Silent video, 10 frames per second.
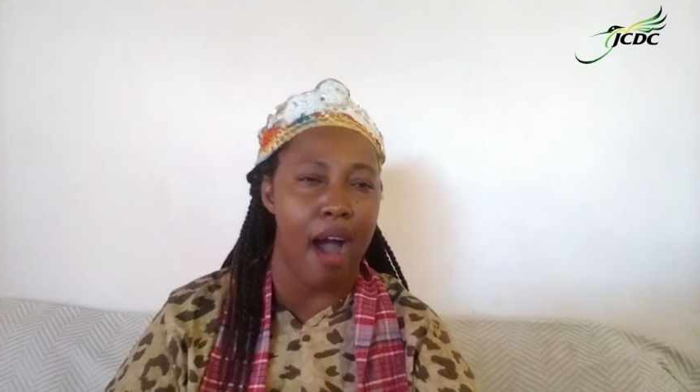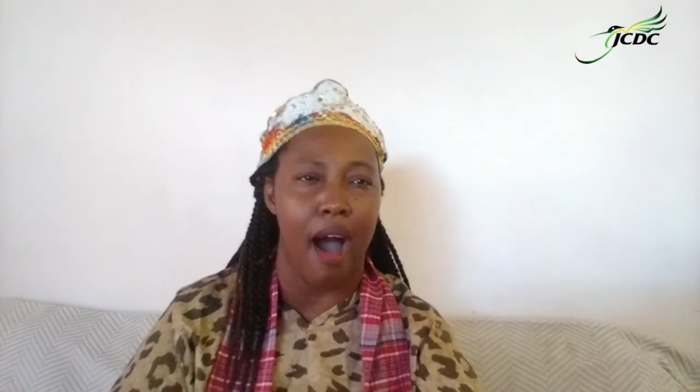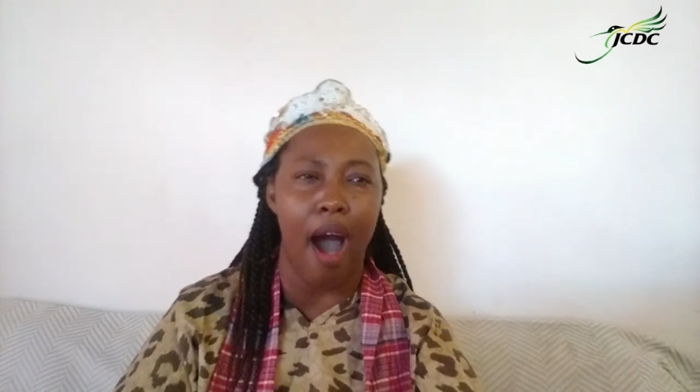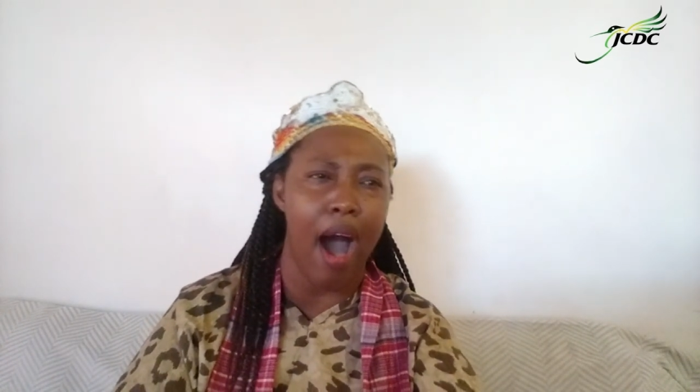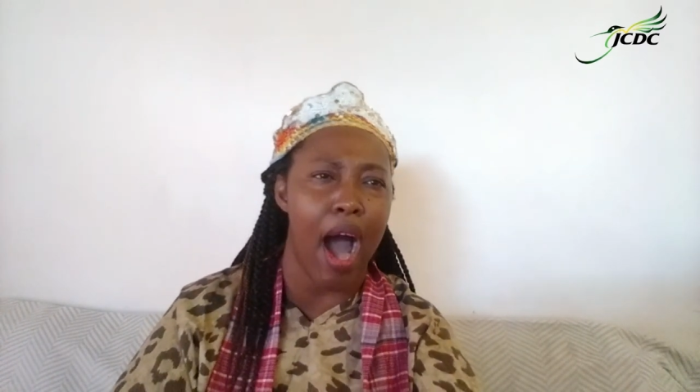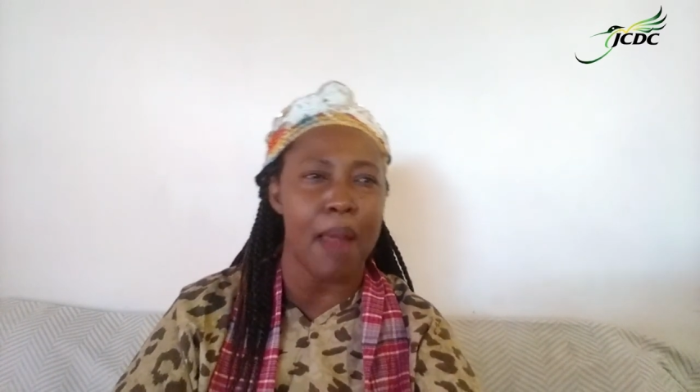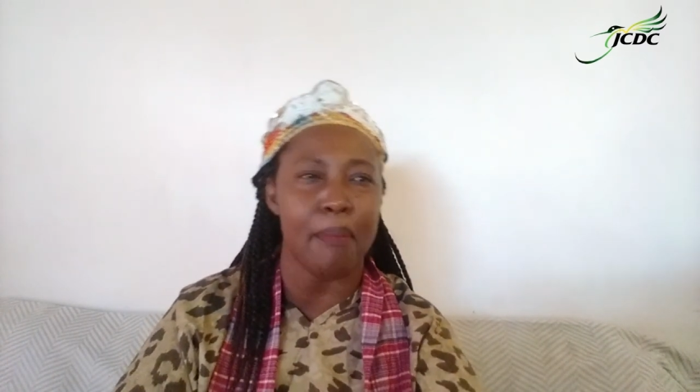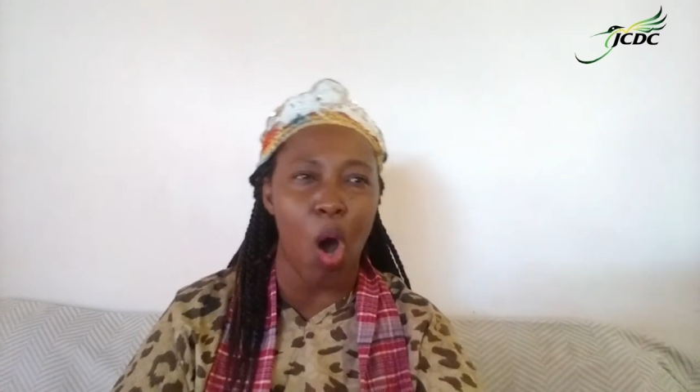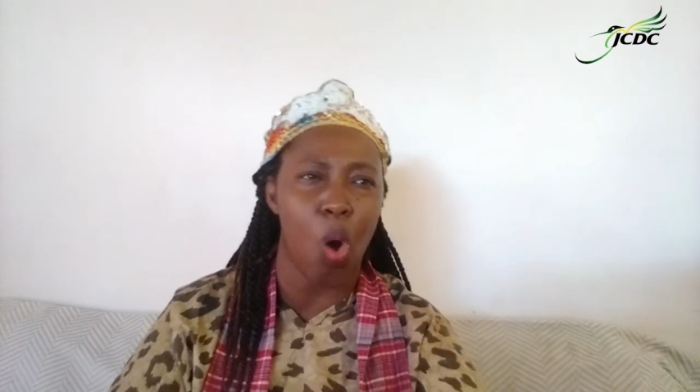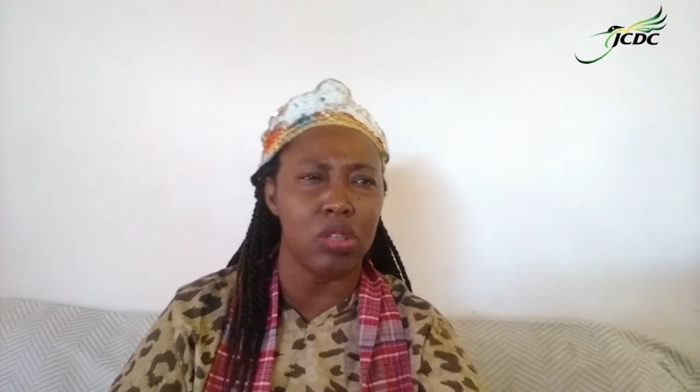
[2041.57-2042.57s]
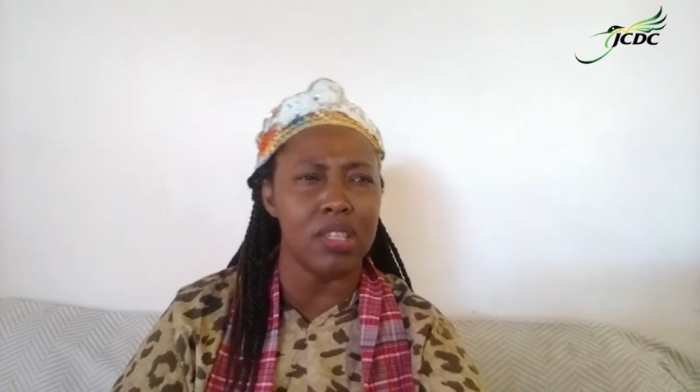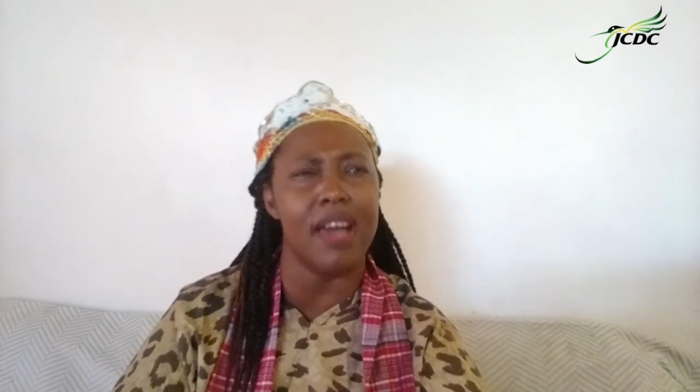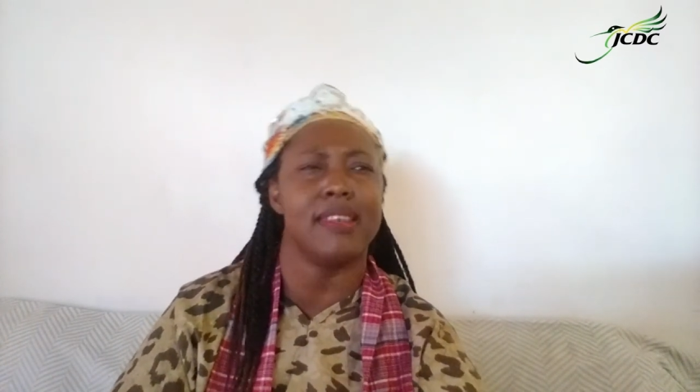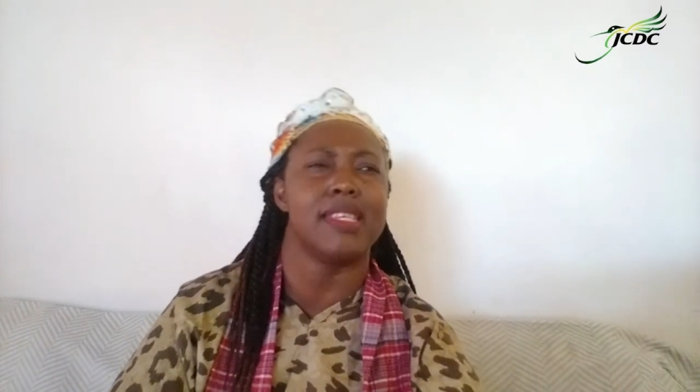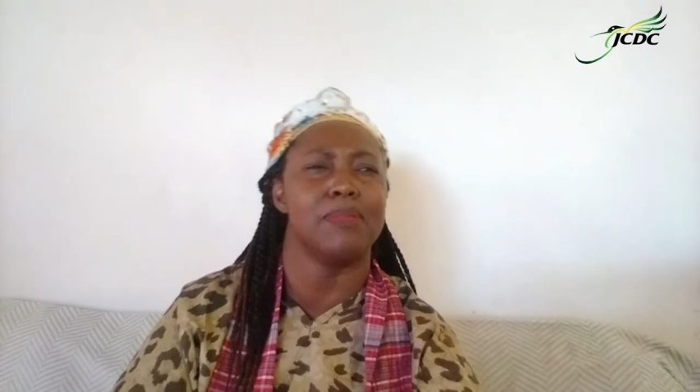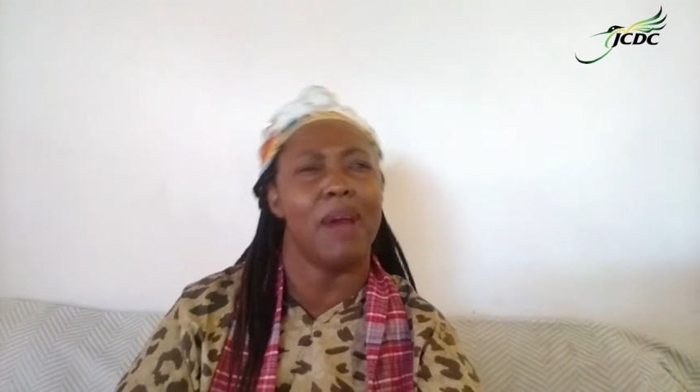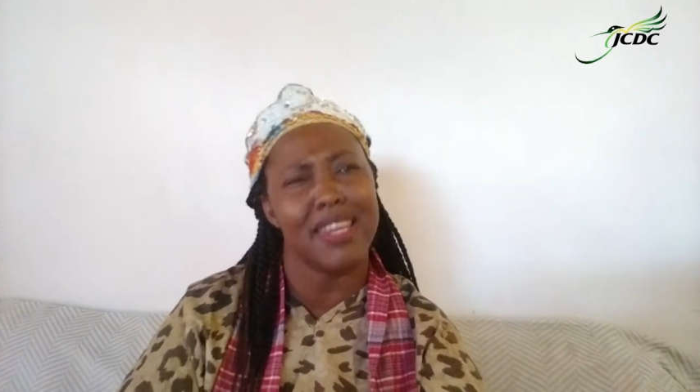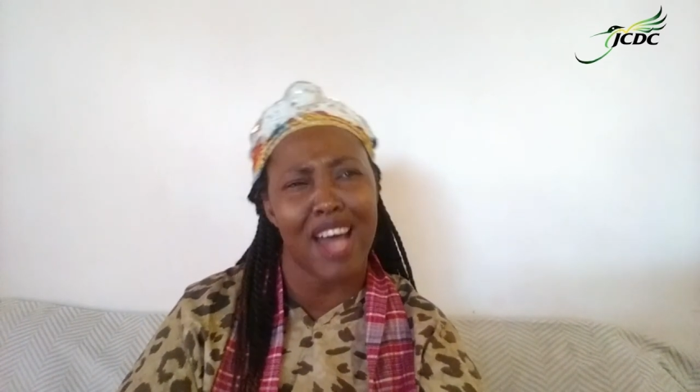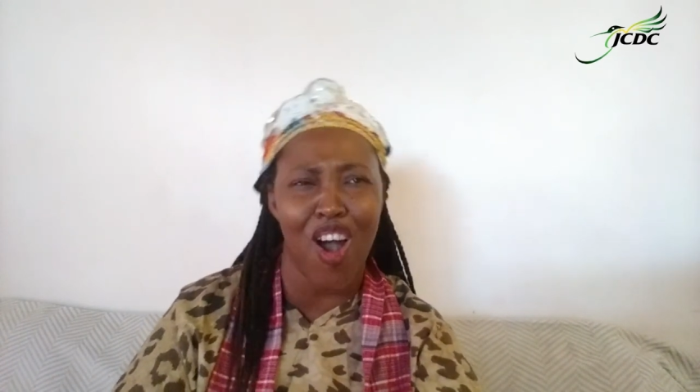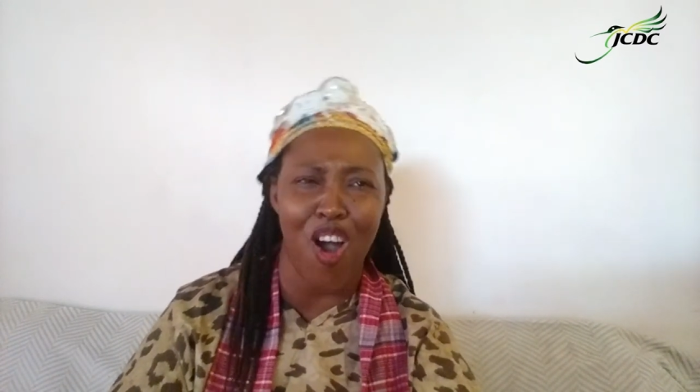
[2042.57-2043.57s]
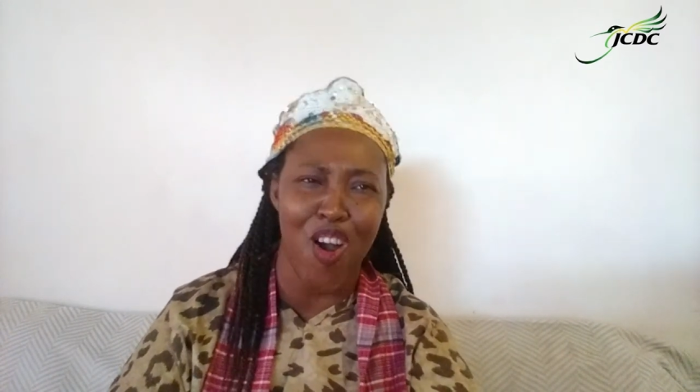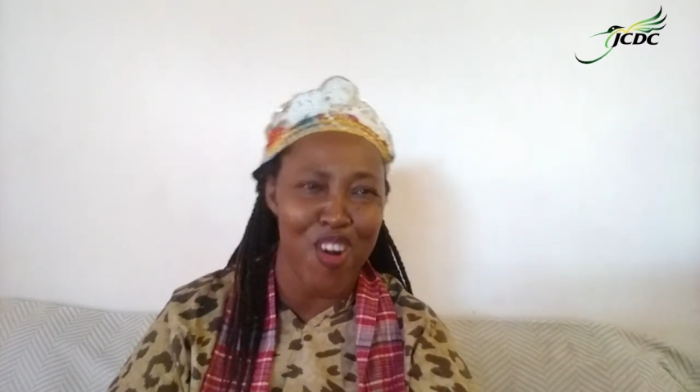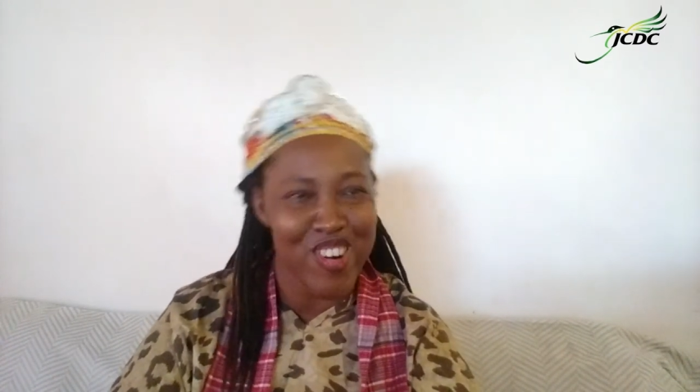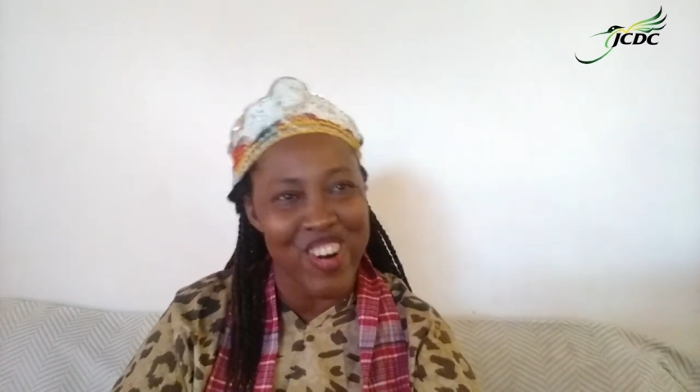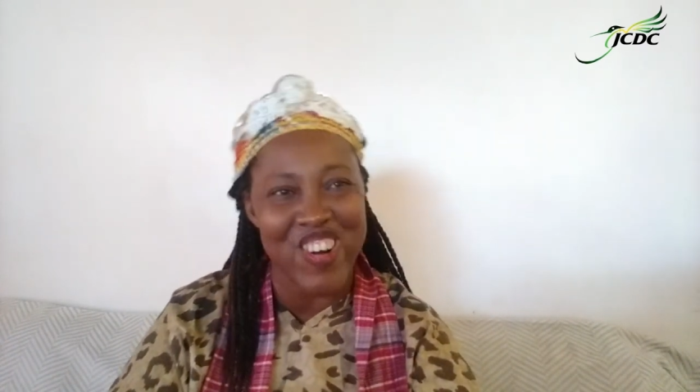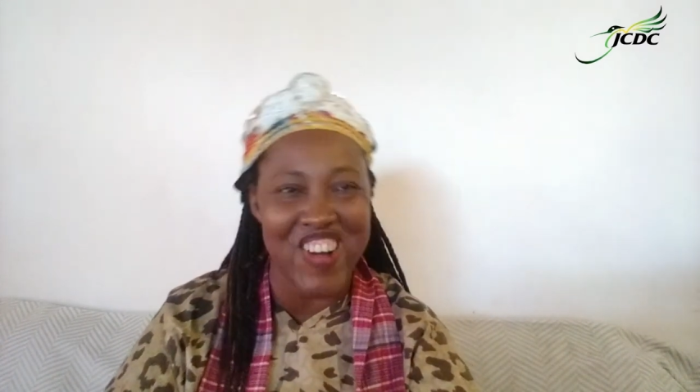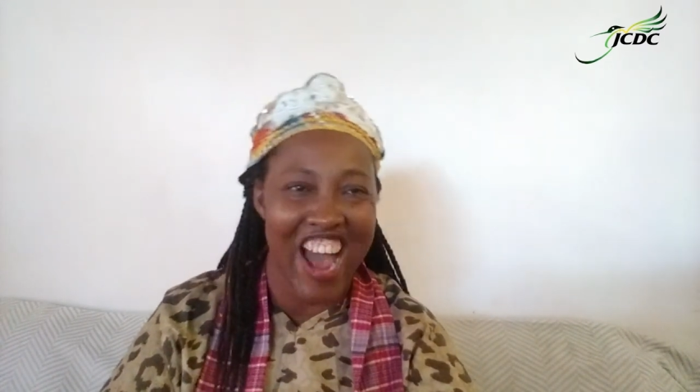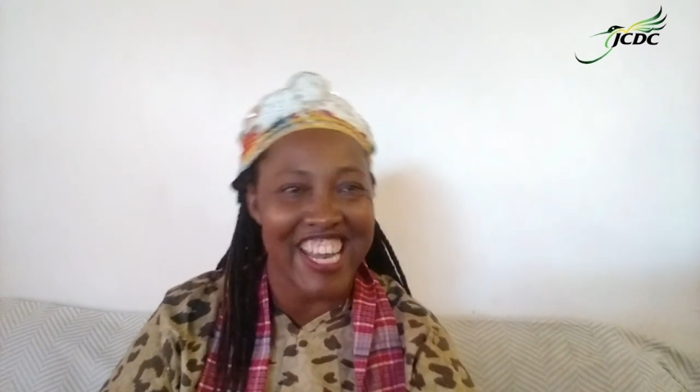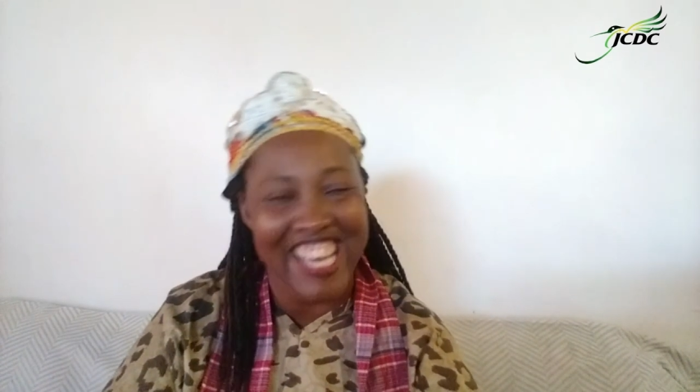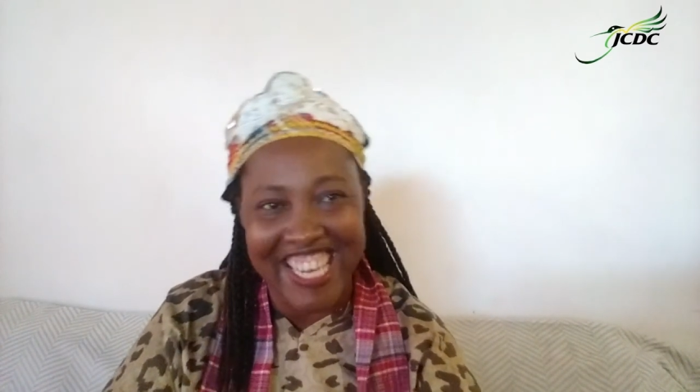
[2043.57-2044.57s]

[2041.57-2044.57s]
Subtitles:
All about, yes, man, Uncle Ranny